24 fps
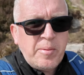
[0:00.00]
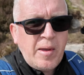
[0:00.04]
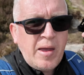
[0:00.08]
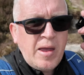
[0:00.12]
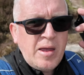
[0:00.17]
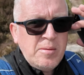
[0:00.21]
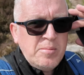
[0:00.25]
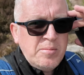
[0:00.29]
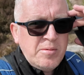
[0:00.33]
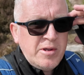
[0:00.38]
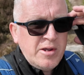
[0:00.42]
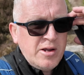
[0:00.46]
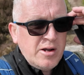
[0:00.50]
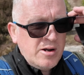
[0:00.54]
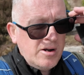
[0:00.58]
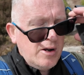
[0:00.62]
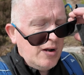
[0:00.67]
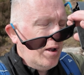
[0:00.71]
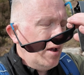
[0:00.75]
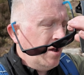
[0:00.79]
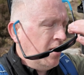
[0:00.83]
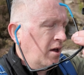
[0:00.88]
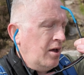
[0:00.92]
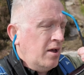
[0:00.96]
behind me here?
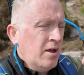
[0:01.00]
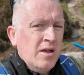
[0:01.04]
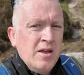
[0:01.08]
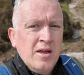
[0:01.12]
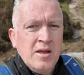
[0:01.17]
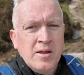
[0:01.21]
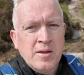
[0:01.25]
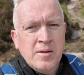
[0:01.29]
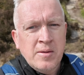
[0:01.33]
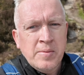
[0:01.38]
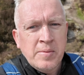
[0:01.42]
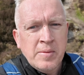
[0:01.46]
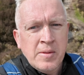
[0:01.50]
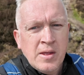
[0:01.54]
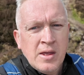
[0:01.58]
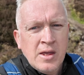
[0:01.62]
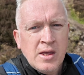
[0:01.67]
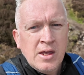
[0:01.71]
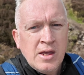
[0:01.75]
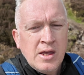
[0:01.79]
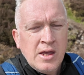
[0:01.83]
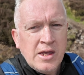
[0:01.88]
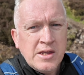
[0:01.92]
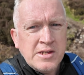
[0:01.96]

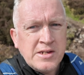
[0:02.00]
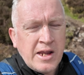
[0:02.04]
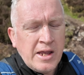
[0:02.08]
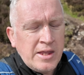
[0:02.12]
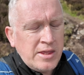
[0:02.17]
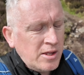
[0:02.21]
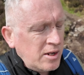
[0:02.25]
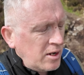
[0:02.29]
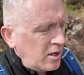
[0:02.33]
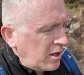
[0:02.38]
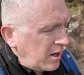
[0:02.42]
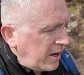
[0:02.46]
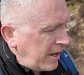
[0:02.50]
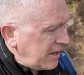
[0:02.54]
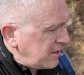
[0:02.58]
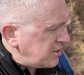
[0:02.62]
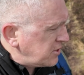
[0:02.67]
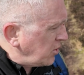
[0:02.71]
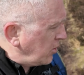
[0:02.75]
It's getting a lot less